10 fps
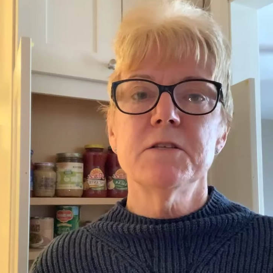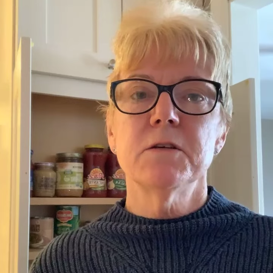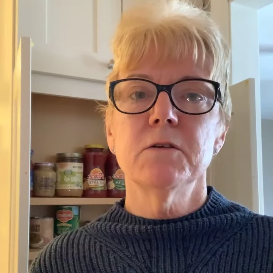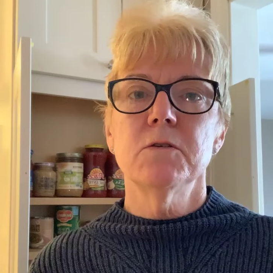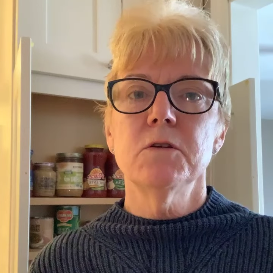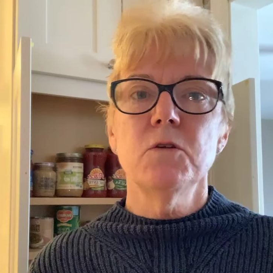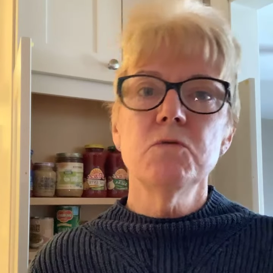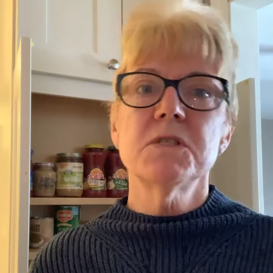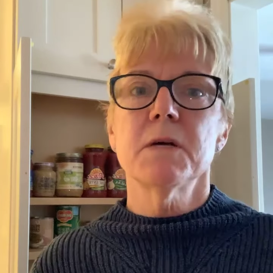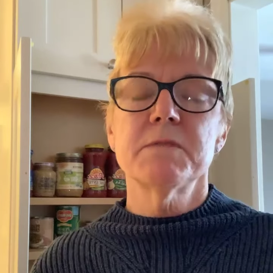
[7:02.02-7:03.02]
to
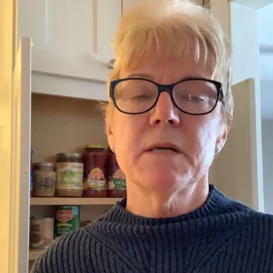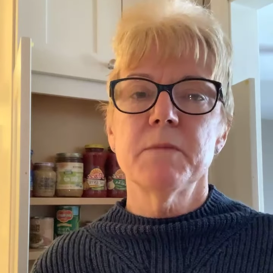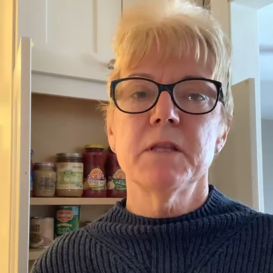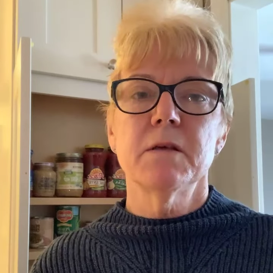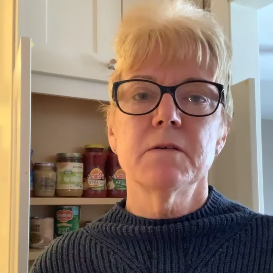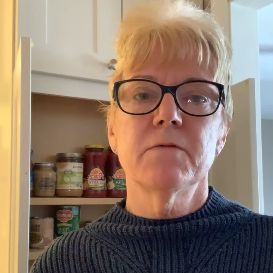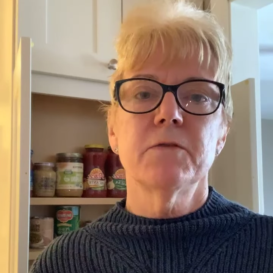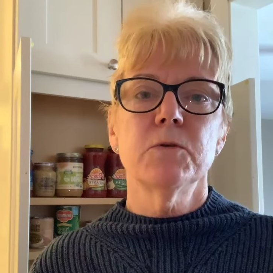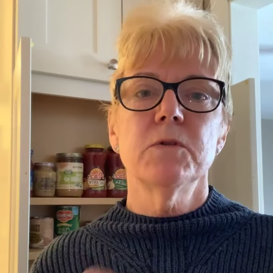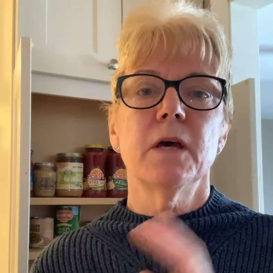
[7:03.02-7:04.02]
use up some of the
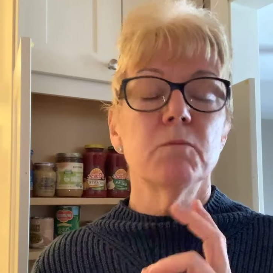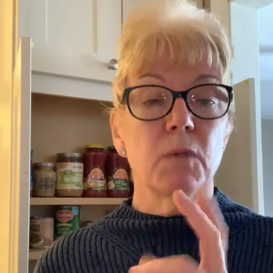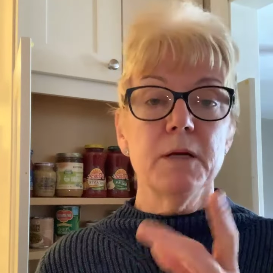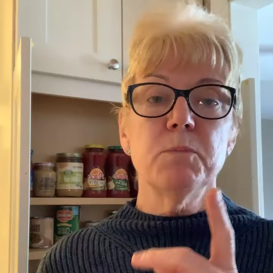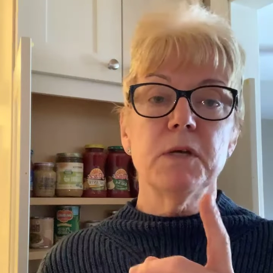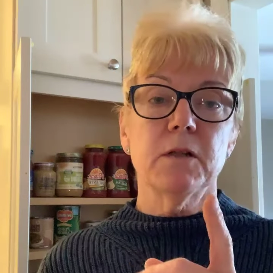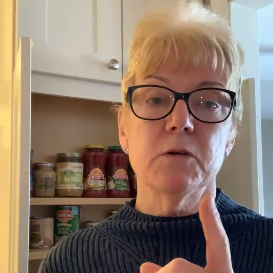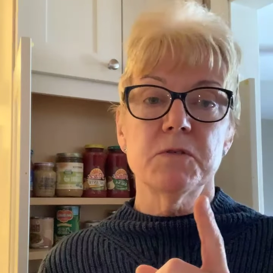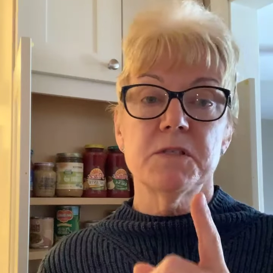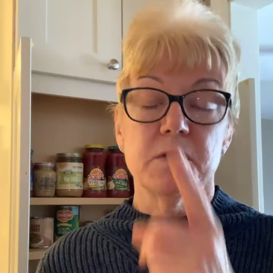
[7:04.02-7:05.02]
food that might be
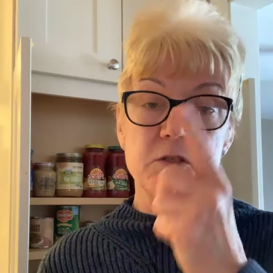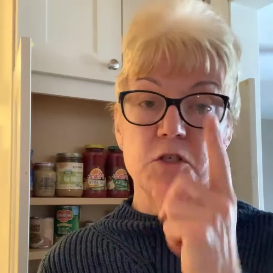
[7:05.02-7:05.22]
close this